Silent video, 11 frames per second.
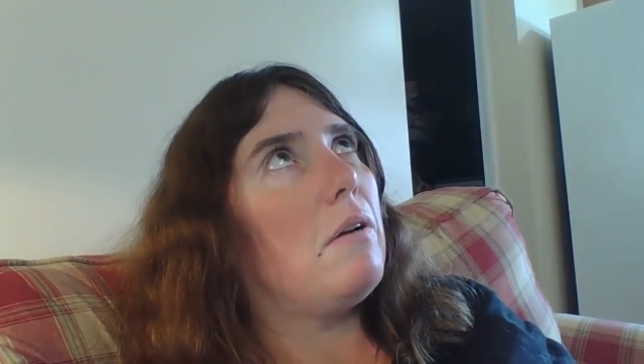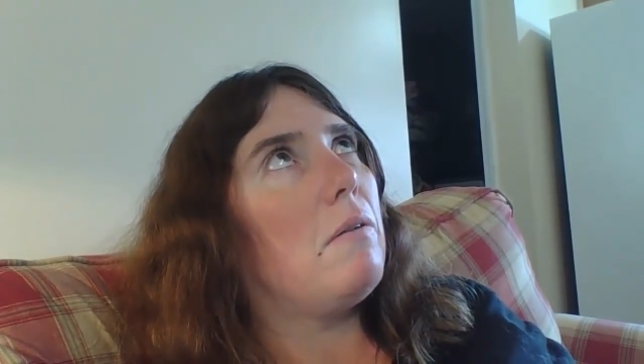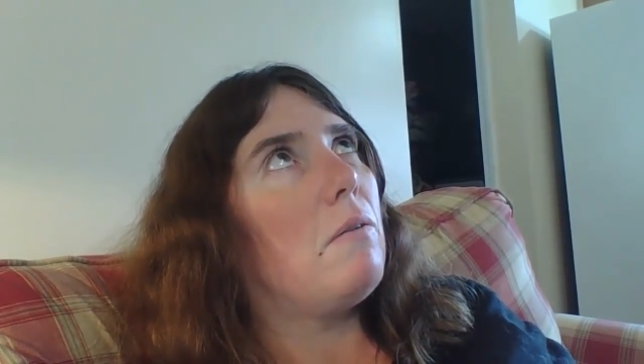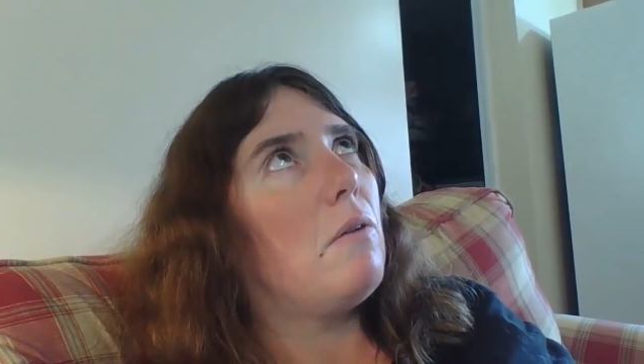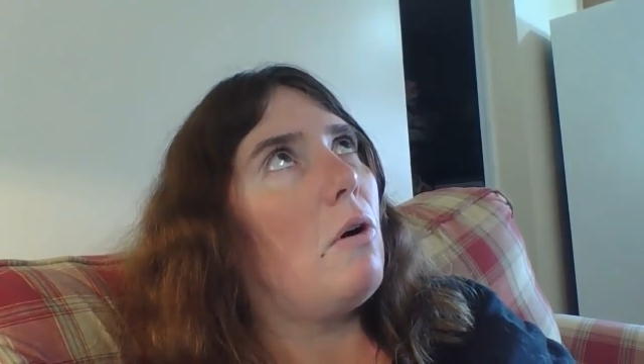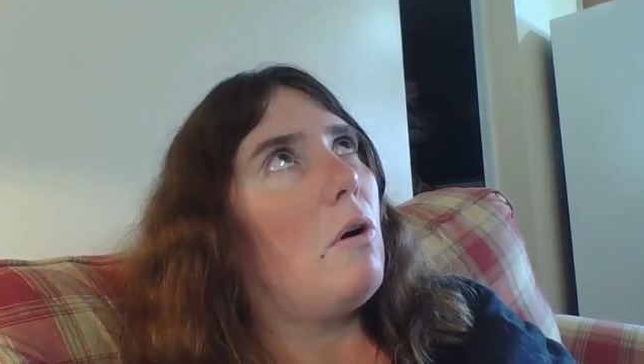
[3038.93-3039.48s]
You
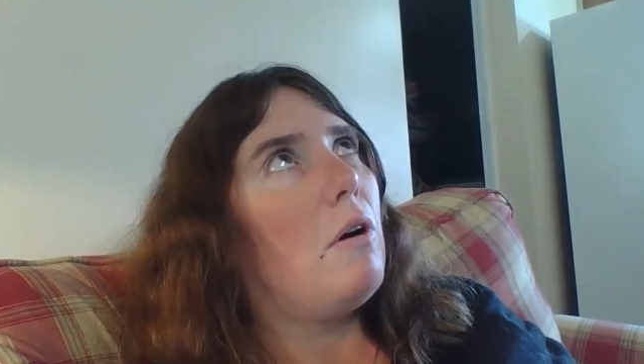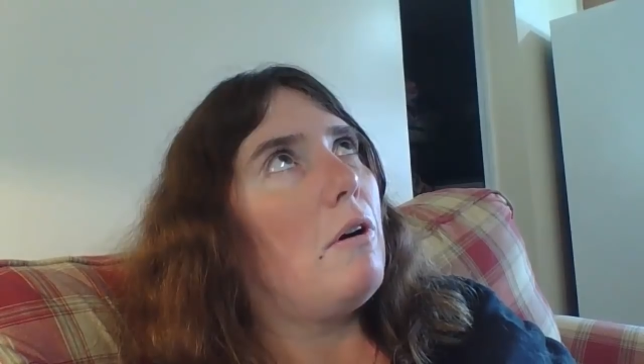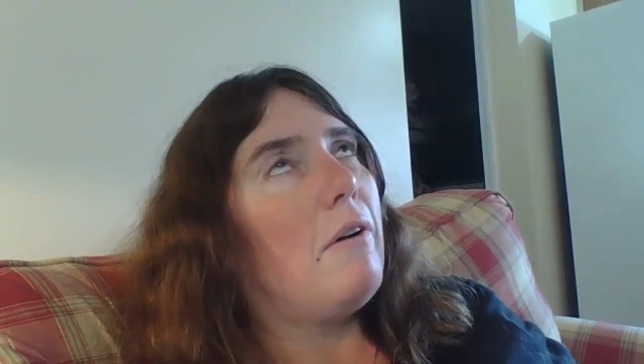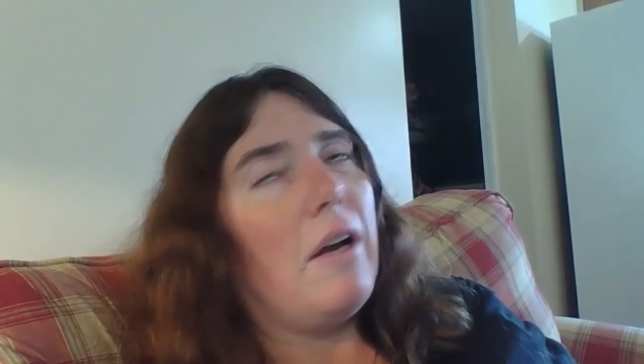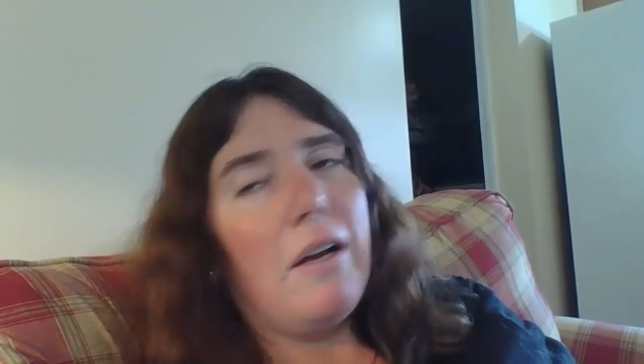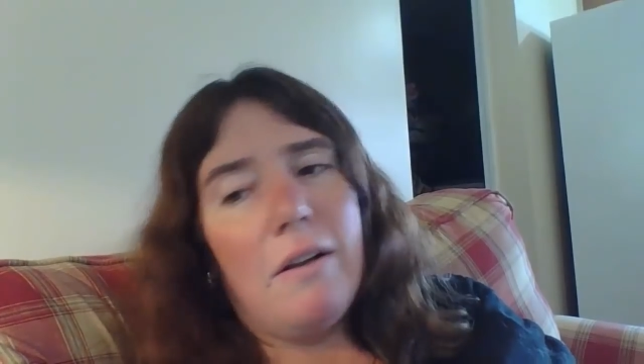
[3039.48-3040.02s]
got a lot.
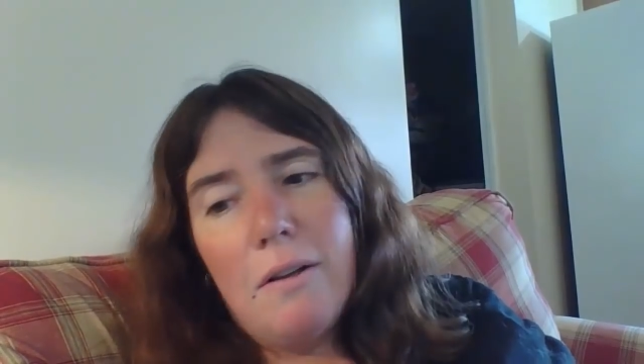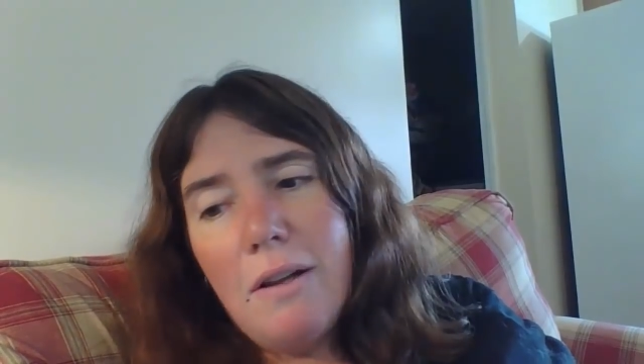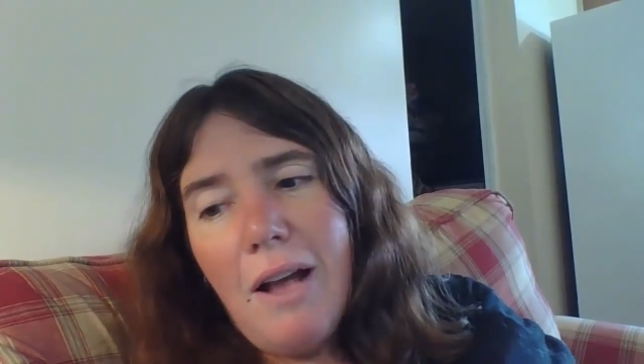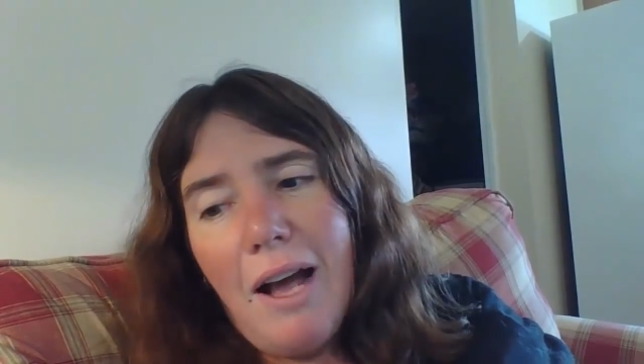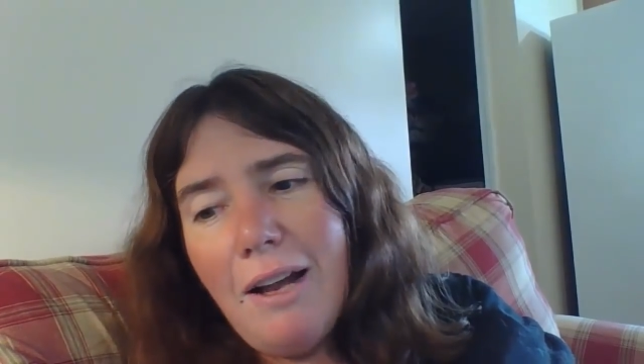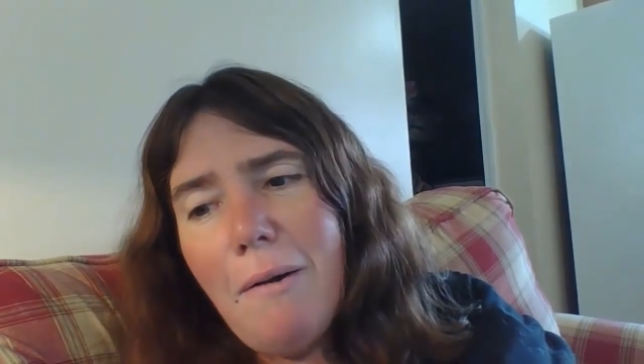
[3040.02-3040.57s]

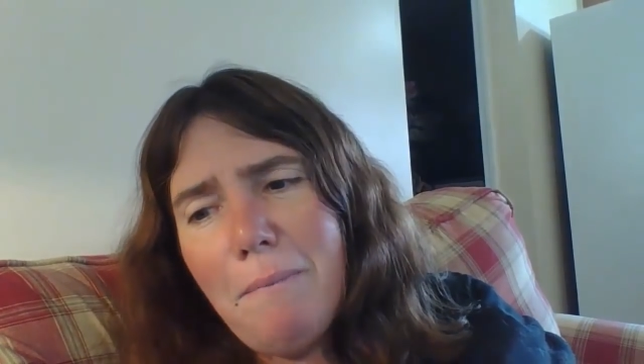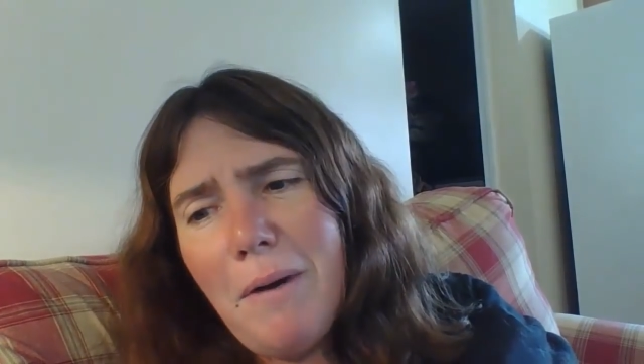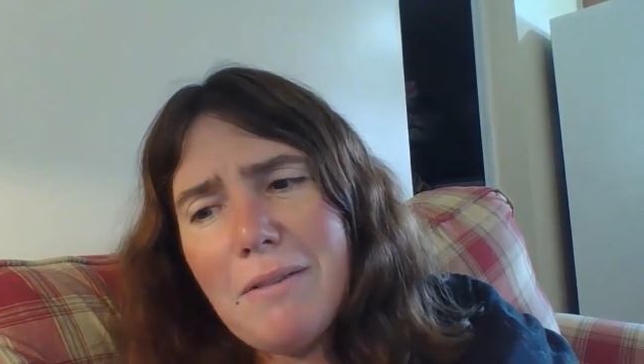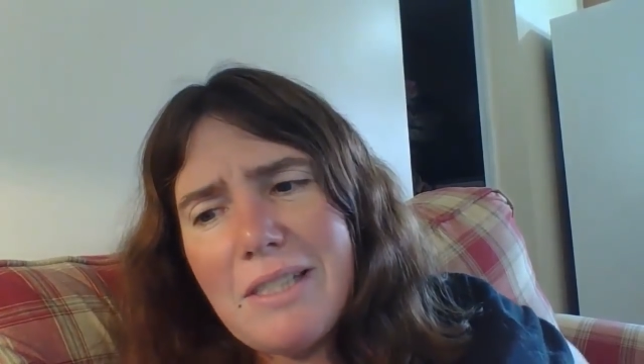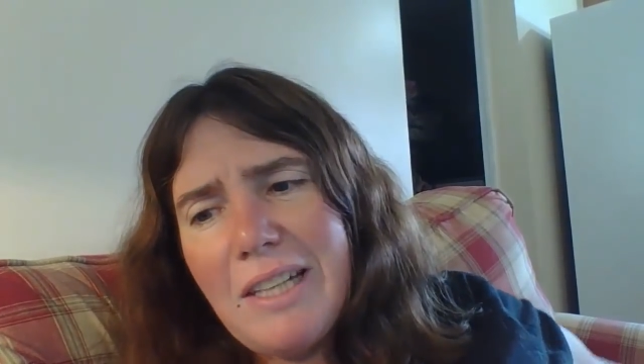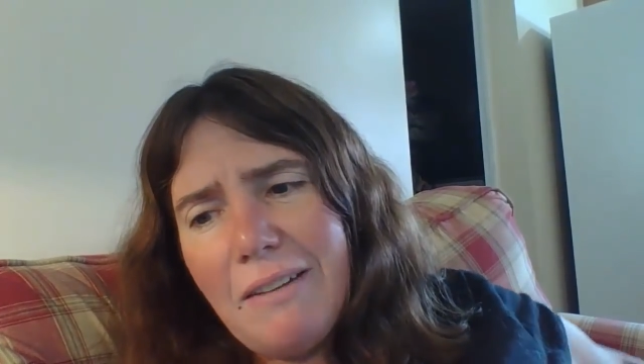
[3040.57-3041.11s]
Uh, about